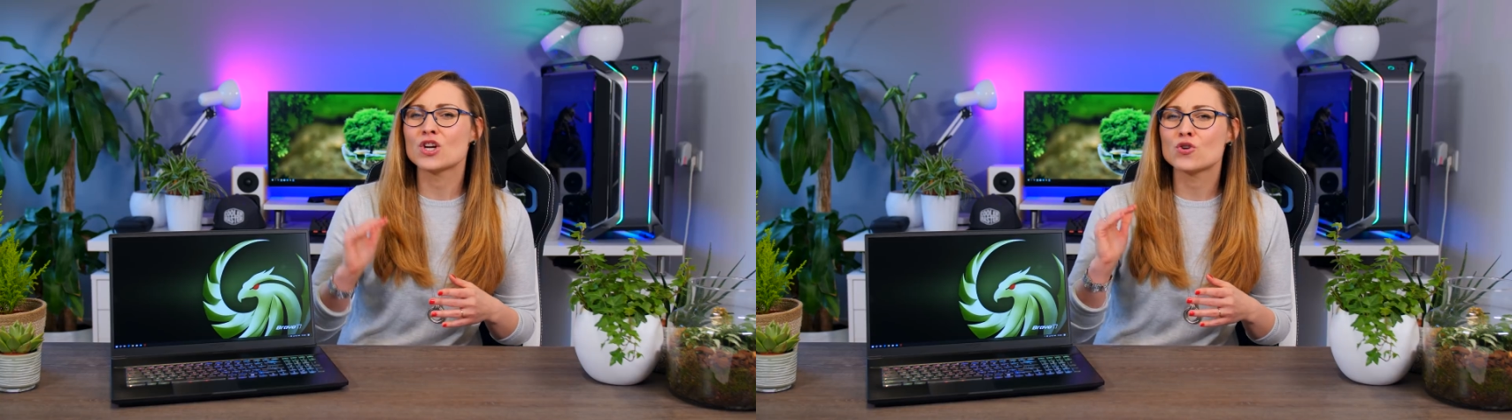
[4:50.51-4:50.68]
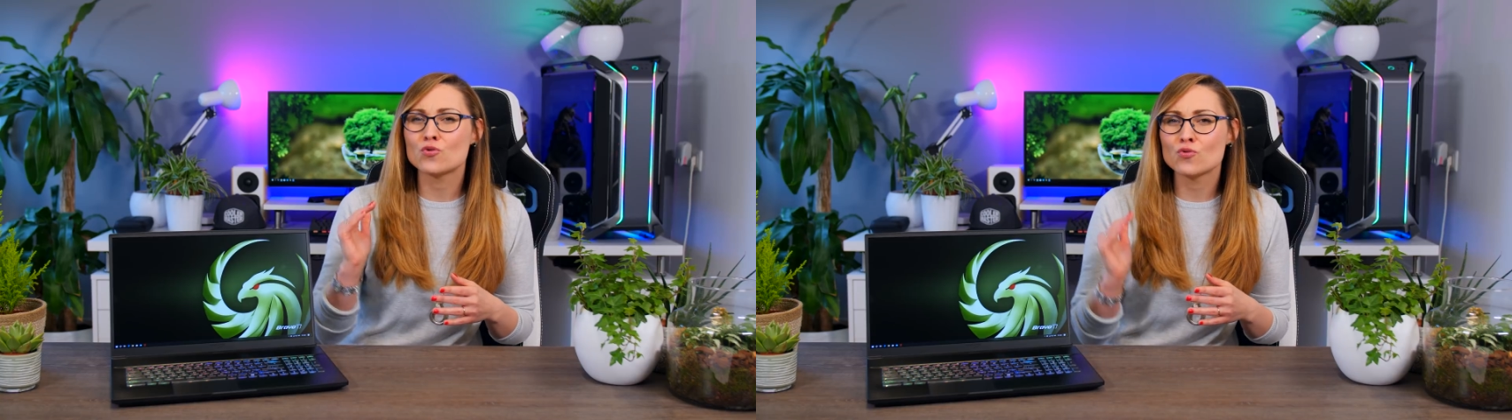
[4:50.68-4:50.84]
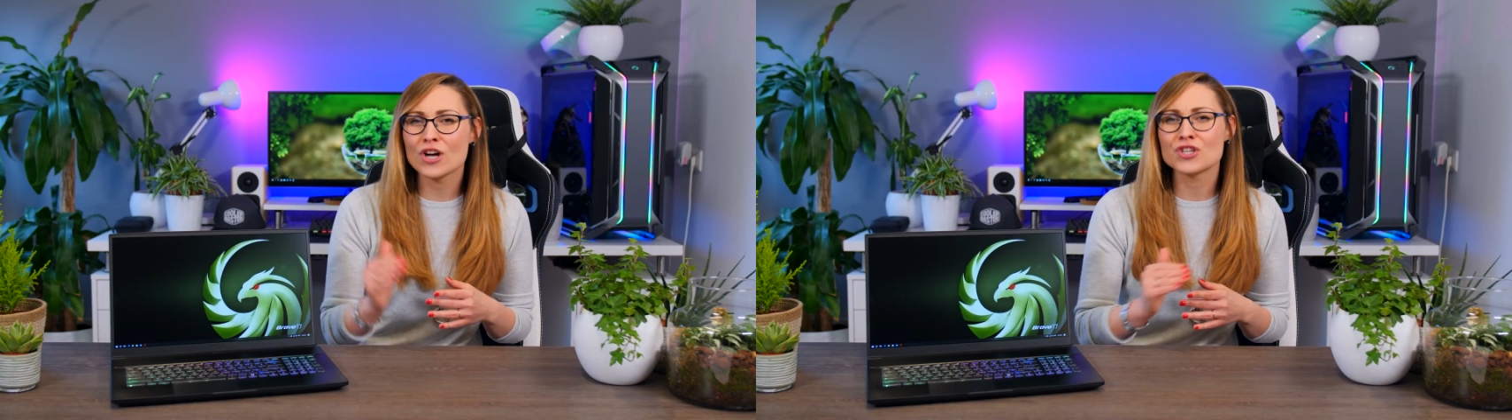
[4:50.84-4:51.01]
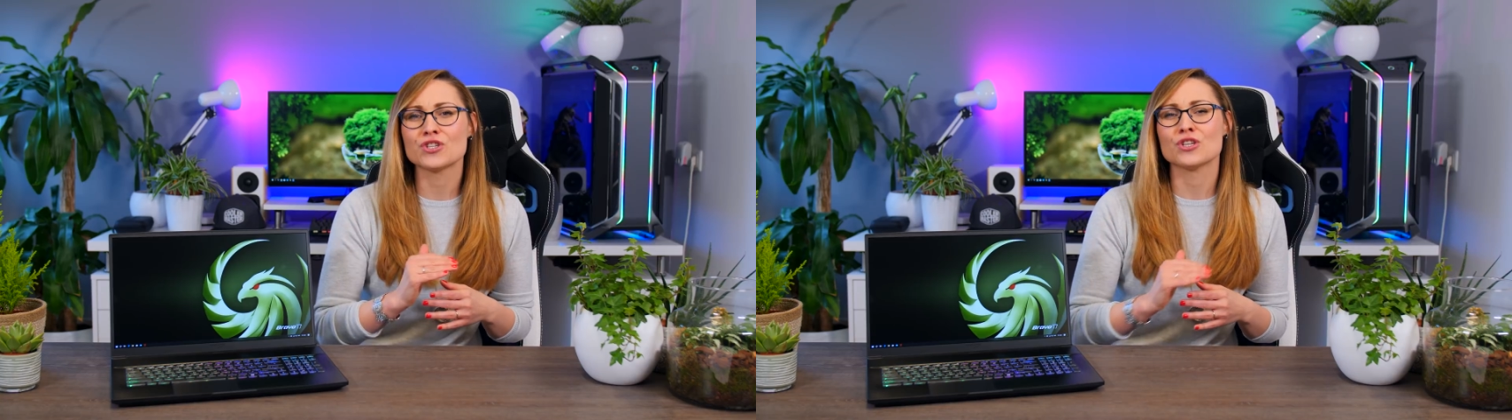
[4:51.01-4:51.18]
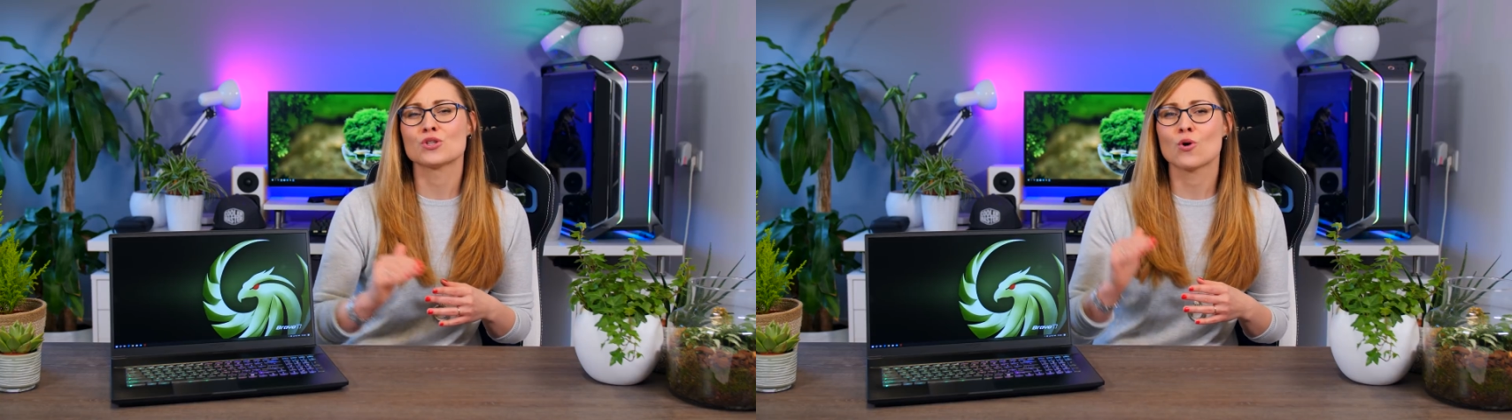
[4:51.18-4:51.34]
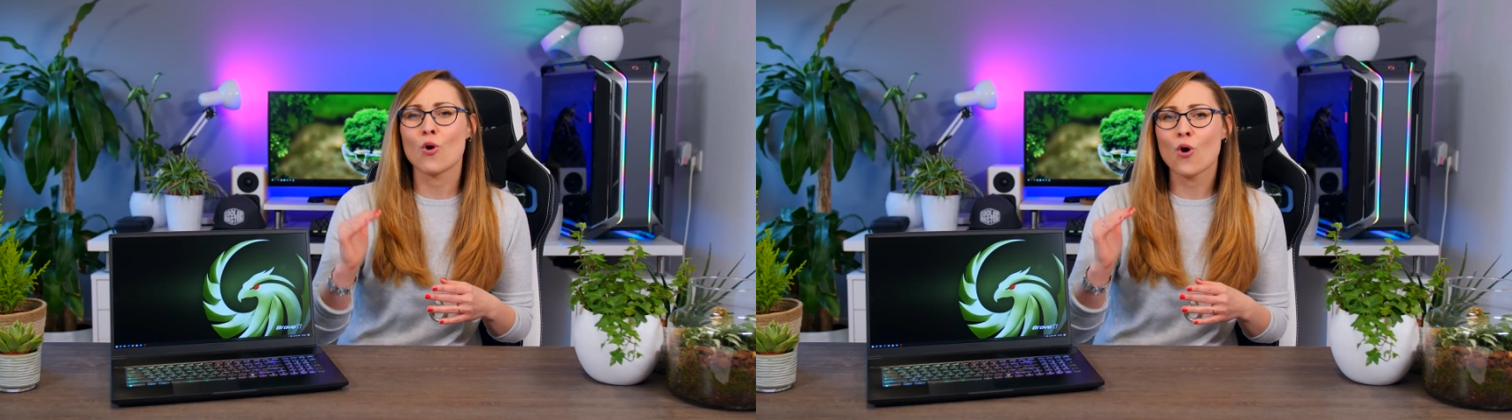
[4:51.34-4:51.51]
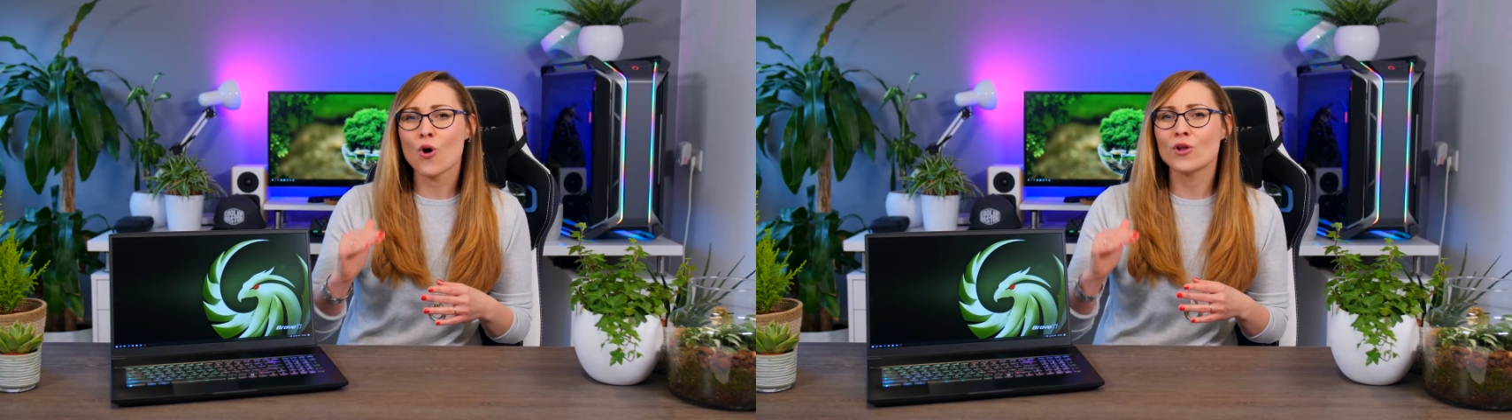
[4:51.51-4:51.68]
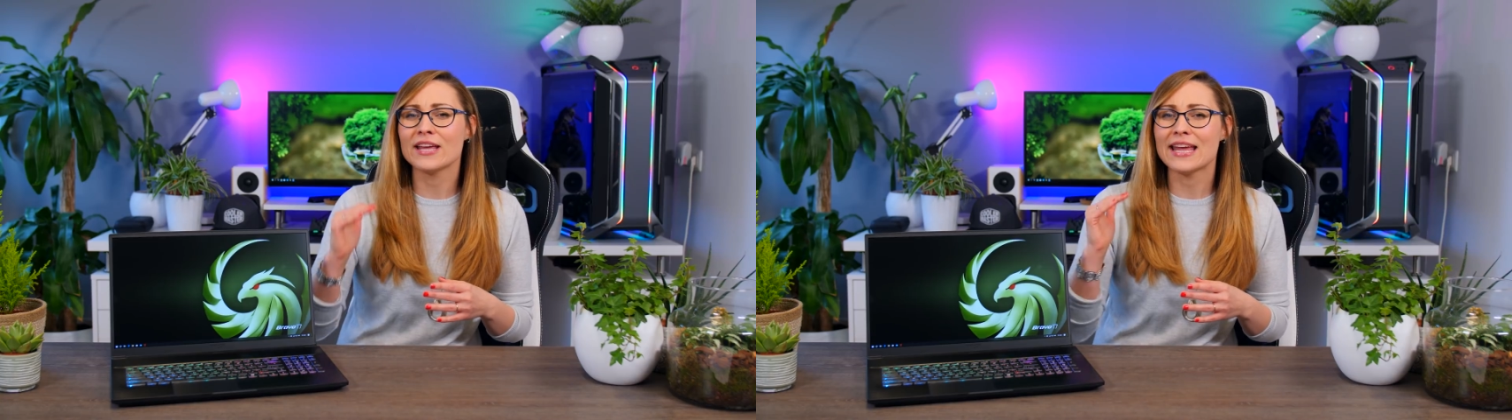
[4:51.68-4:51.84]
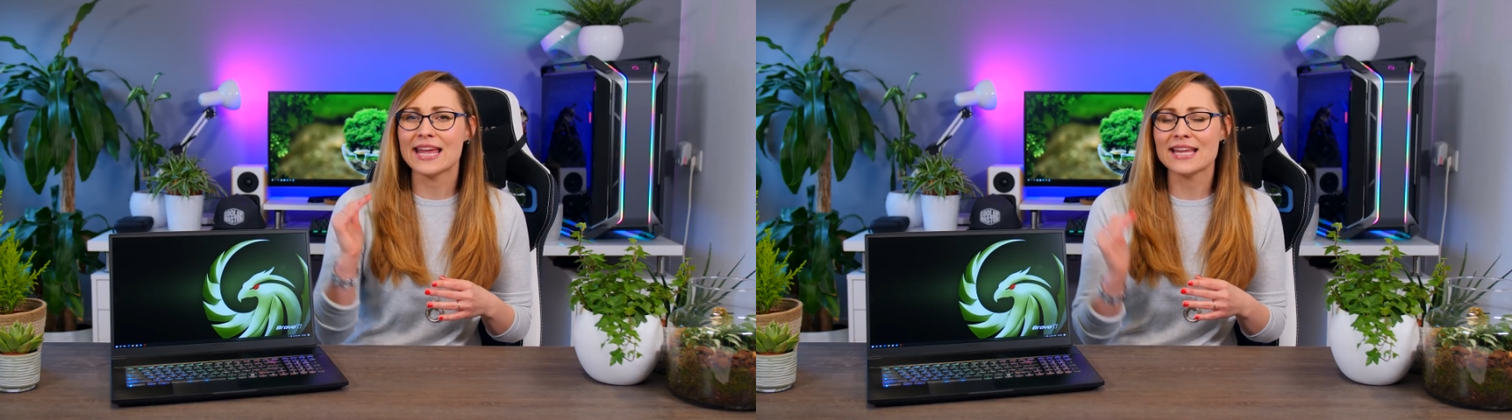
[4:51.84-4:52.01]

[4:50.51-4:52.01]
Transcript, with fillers: crushes all